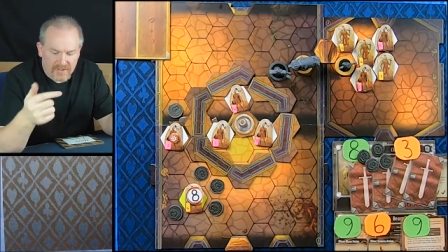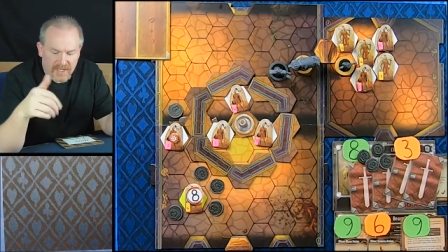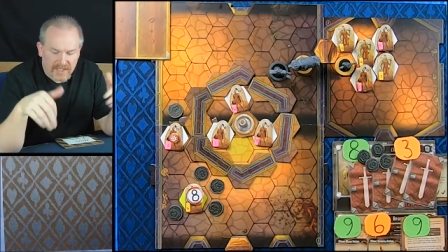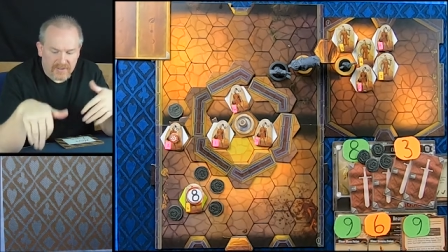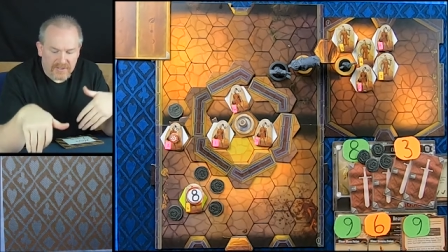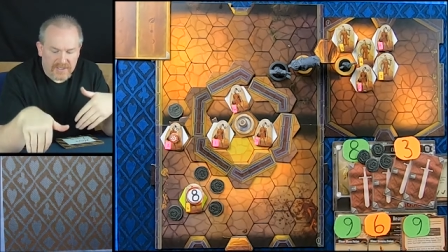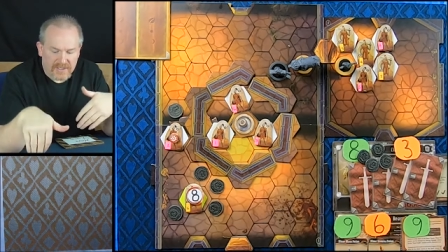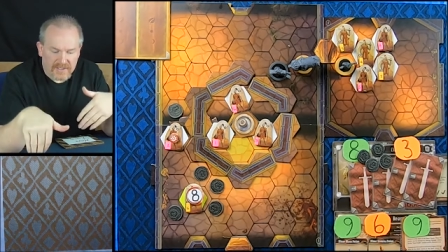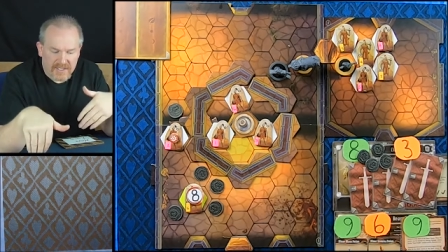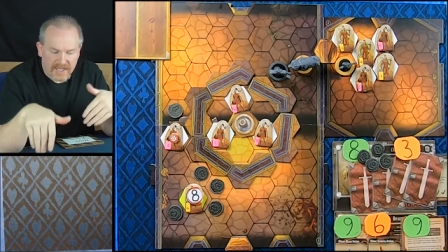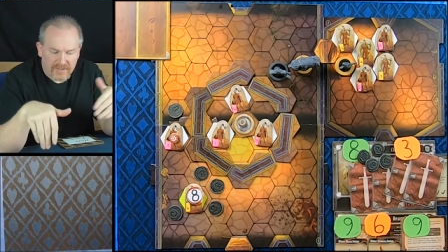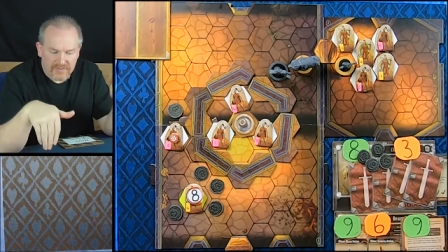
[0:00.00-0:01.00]
I looked at the
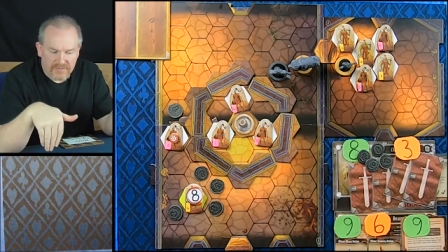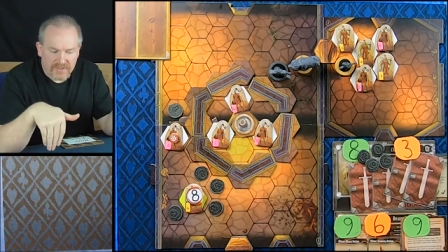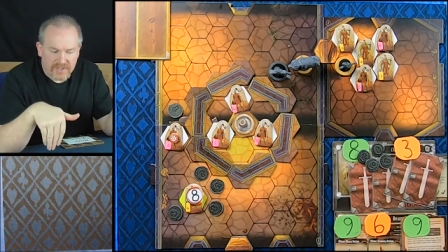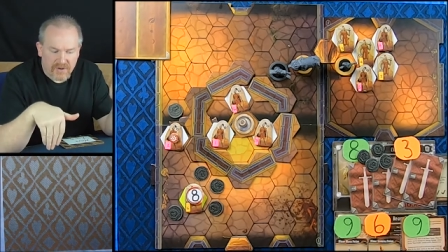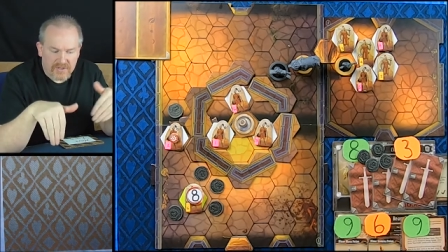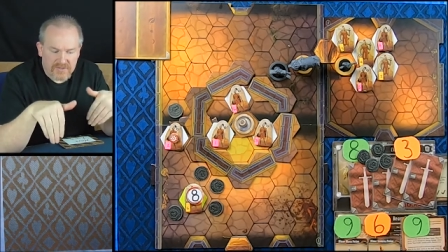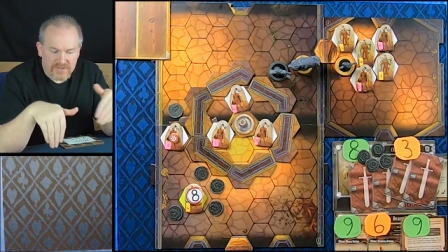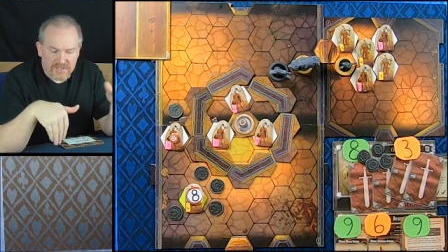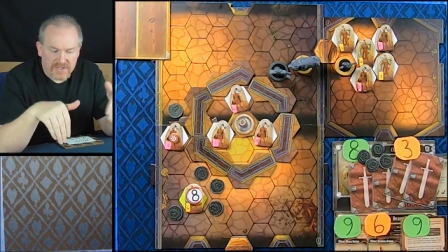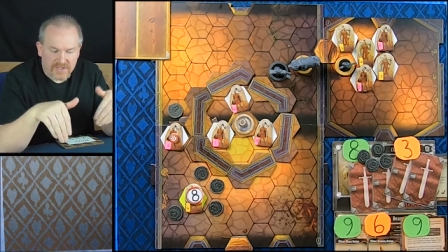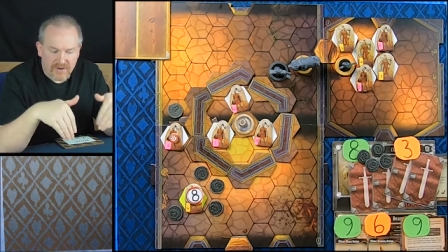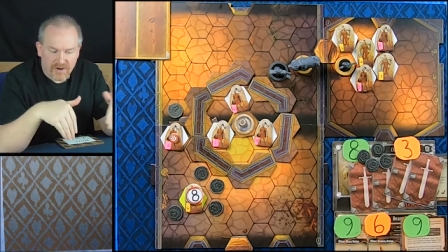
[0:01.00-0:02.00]
decks for the archers and
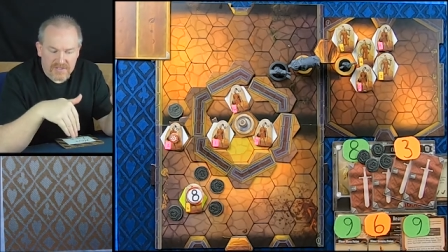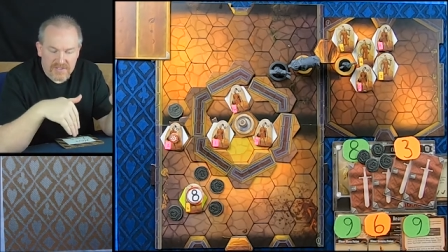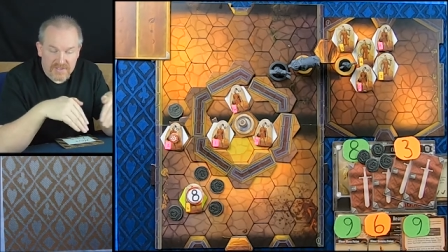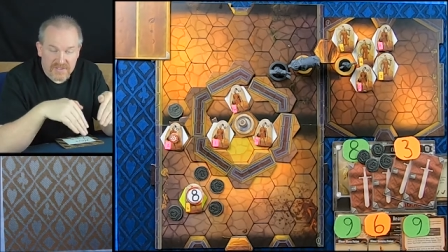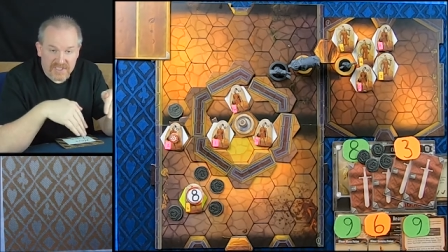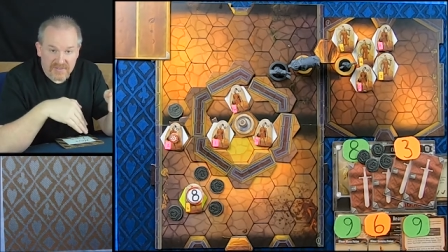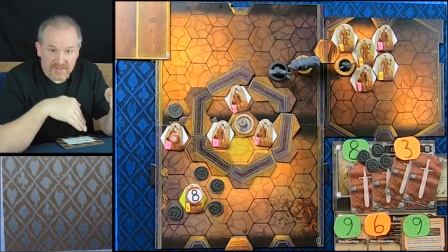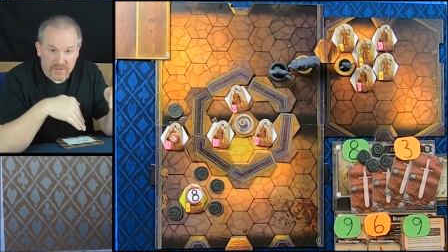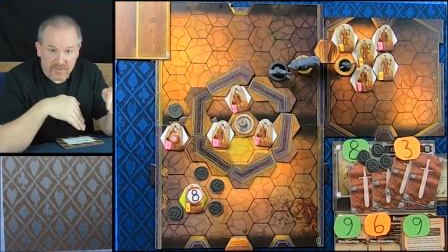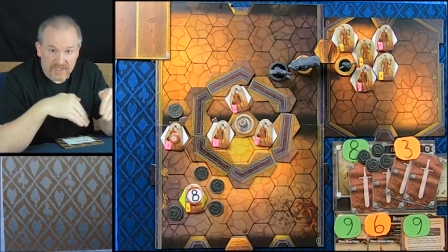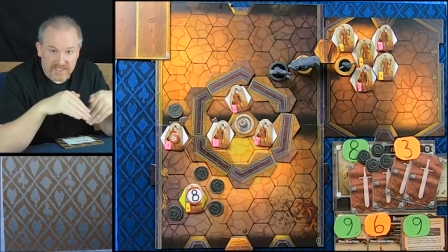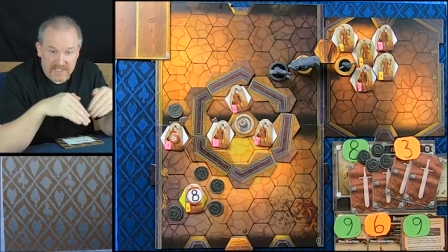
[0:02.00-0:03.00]
the guards to see if there were
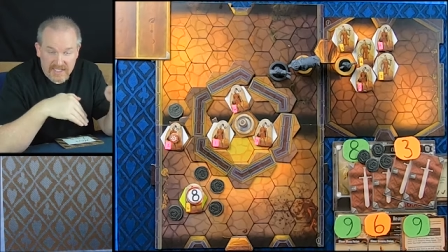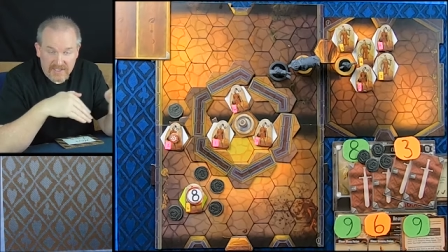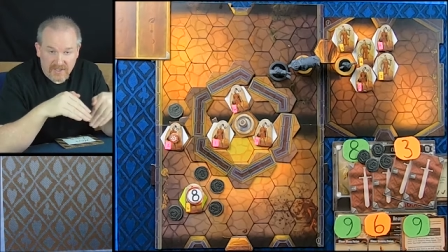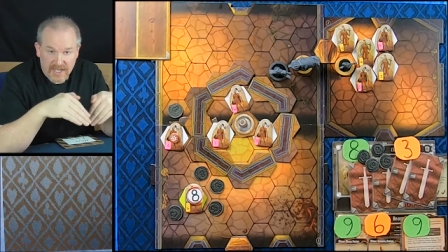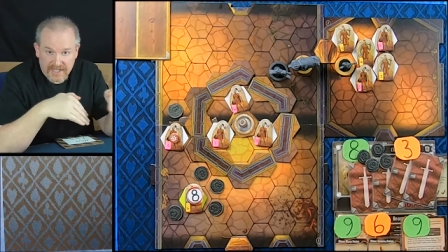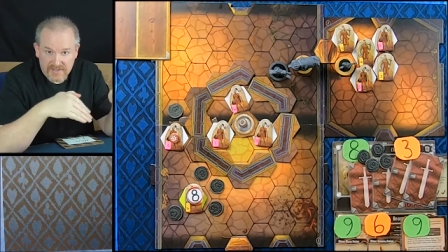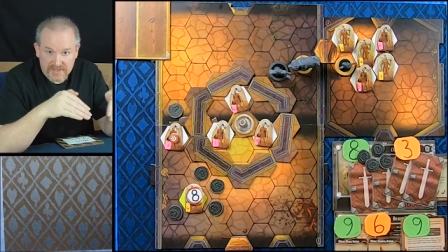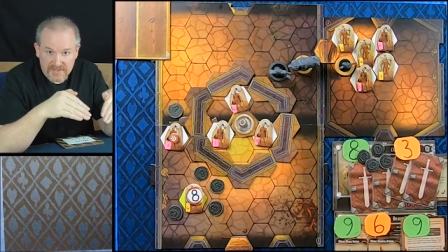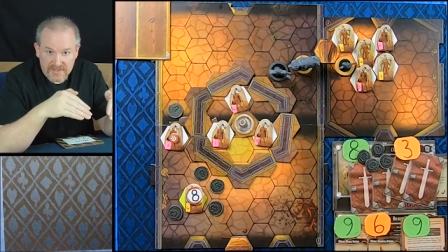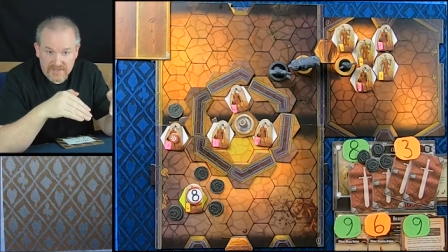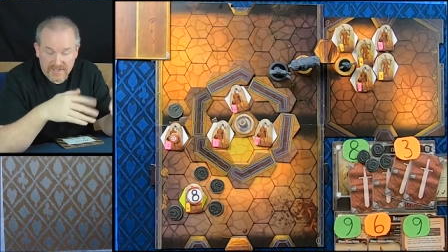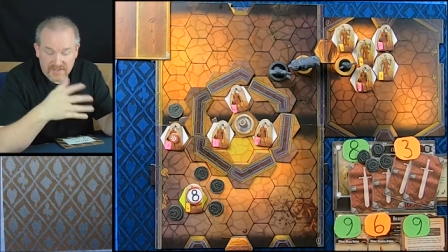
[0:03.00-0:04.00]
any heal actions in there,